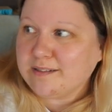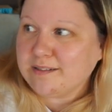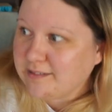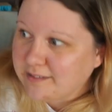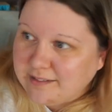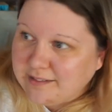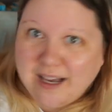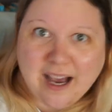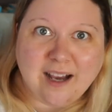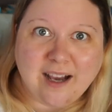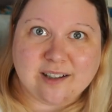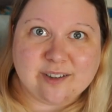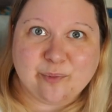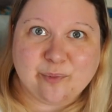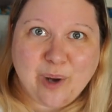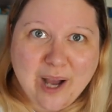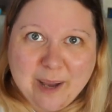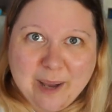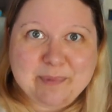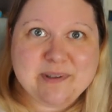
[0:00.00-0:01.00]
Yeah,
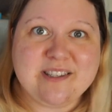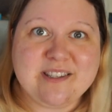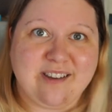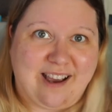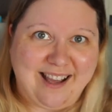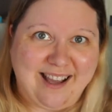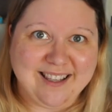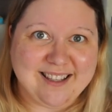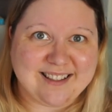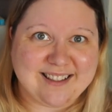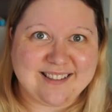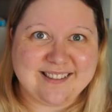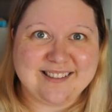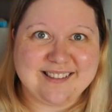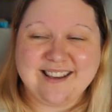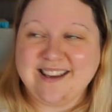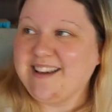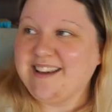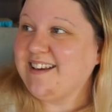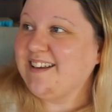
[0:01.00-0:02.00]
what happens to Alex?
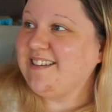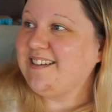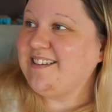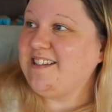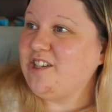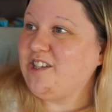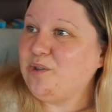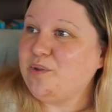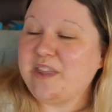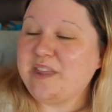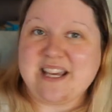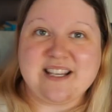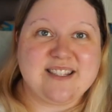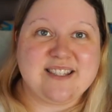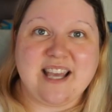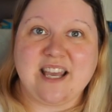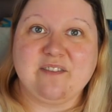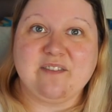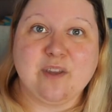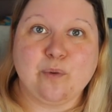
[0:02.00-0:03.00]
do they
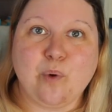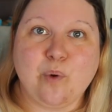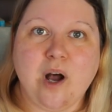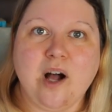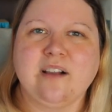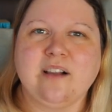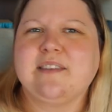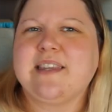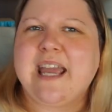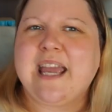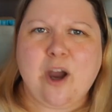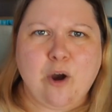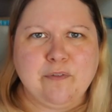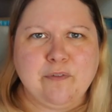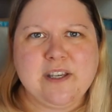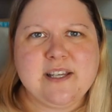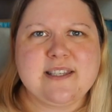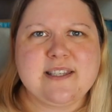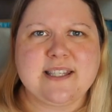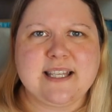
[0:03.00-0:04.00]
save the world? They
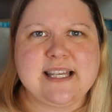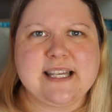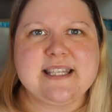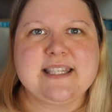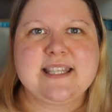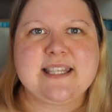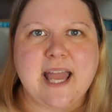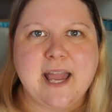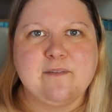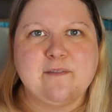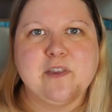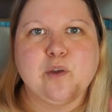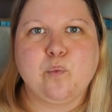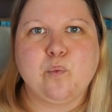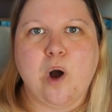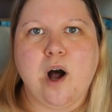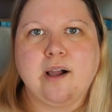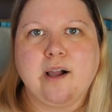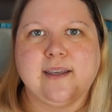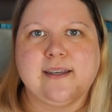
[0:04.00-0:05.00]
obviously save the
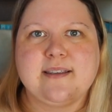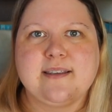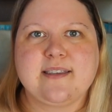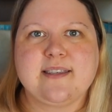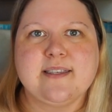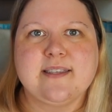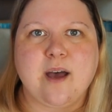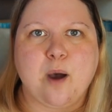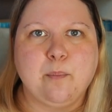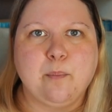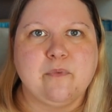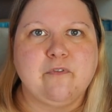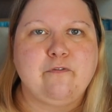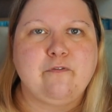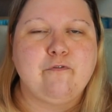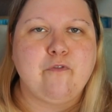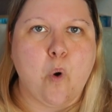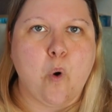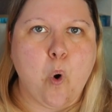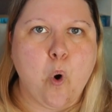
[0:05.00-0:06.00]
world in some
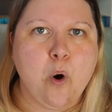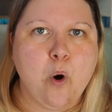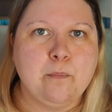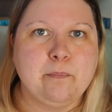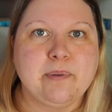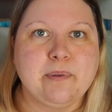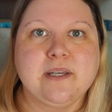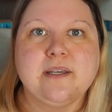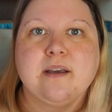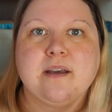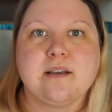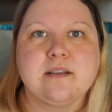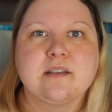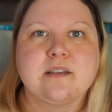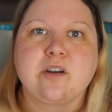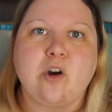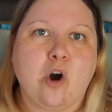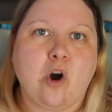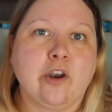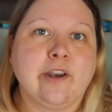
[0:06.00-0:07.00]
form because
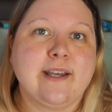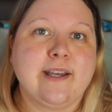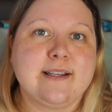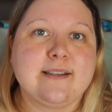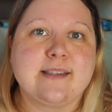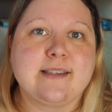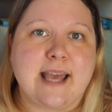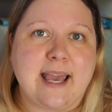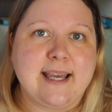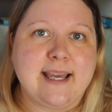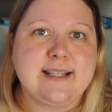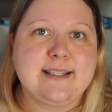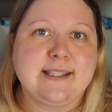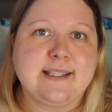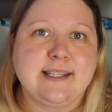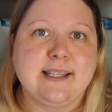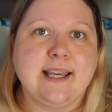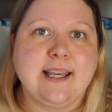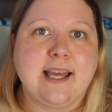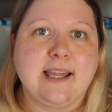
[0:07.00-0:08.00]
Connor is
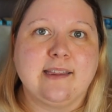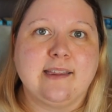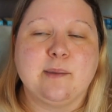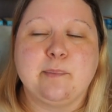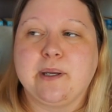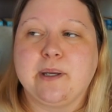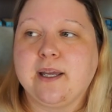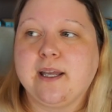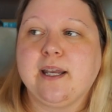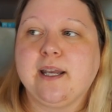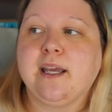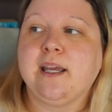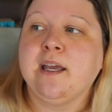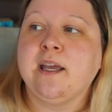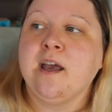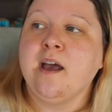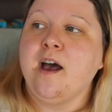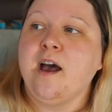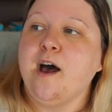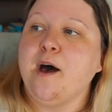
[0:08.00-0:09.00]
80 in the beginning,
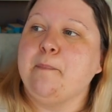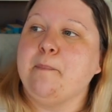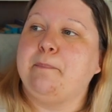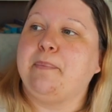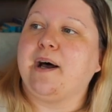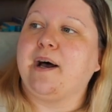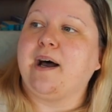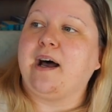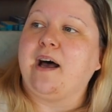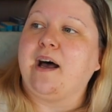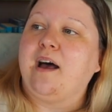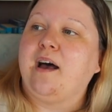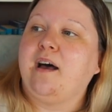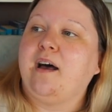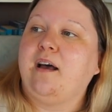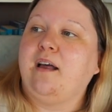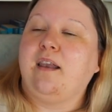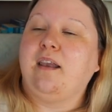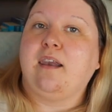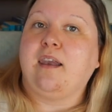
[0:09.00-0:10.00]
but
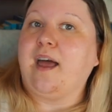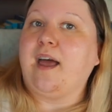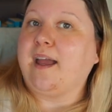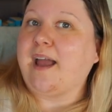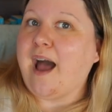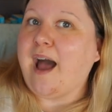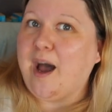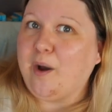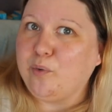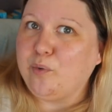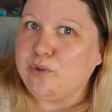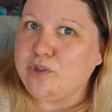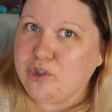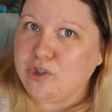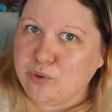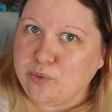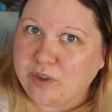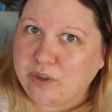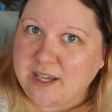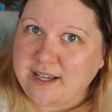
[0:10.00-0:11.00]
like how
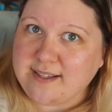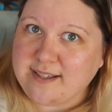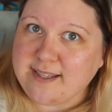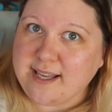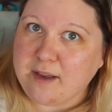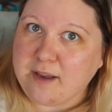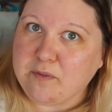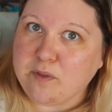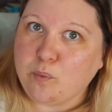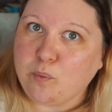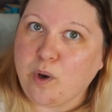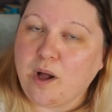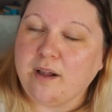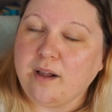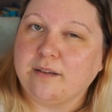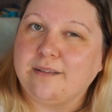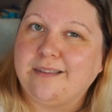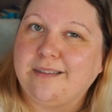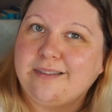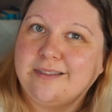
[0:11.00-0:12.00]
do they save the world?